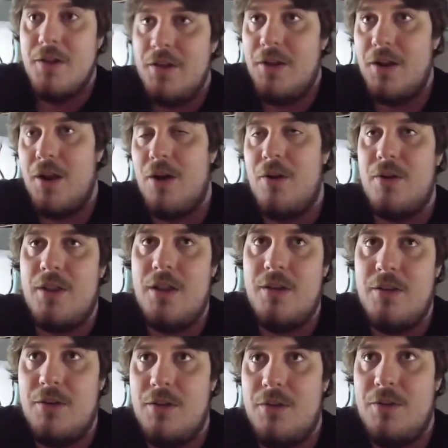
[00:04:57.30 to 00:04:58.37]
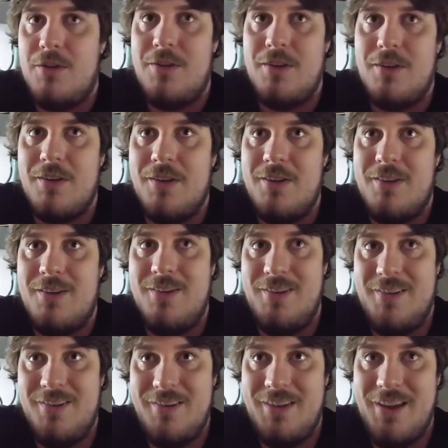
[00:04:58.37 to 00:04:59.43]
you know, you, you to
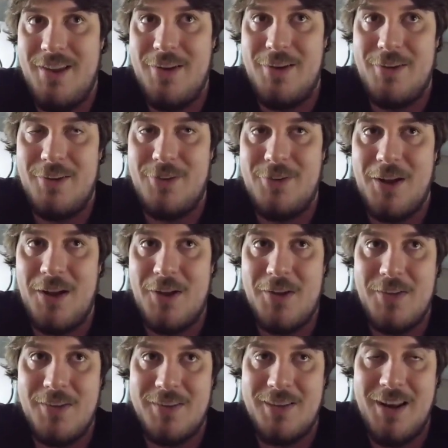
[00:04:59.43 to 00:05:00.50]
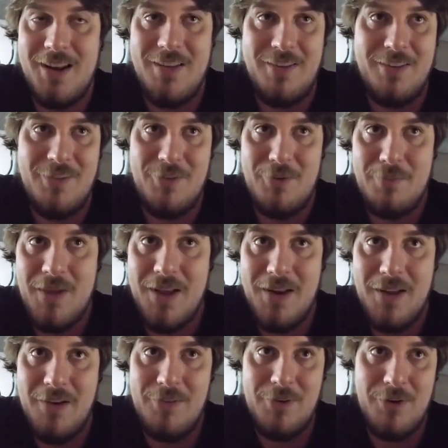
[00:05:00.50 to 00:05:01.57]
to enter to check on the status of your med
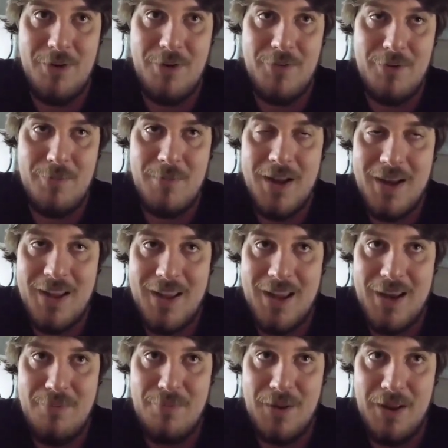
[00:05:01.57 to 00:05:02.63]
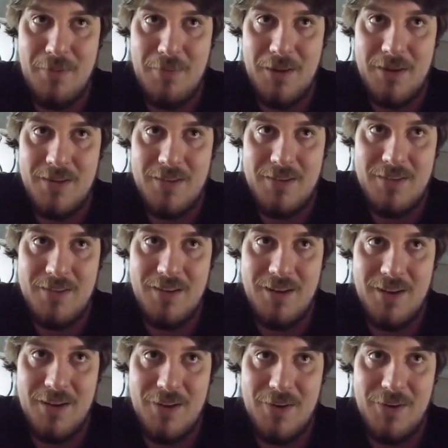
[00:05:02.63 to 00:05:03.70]
of your of your Medicaid payment, you
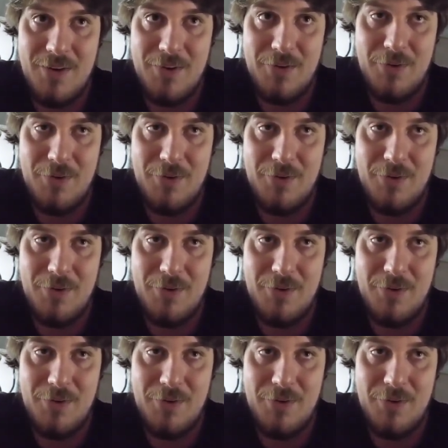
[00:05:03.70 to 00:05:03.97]
know, your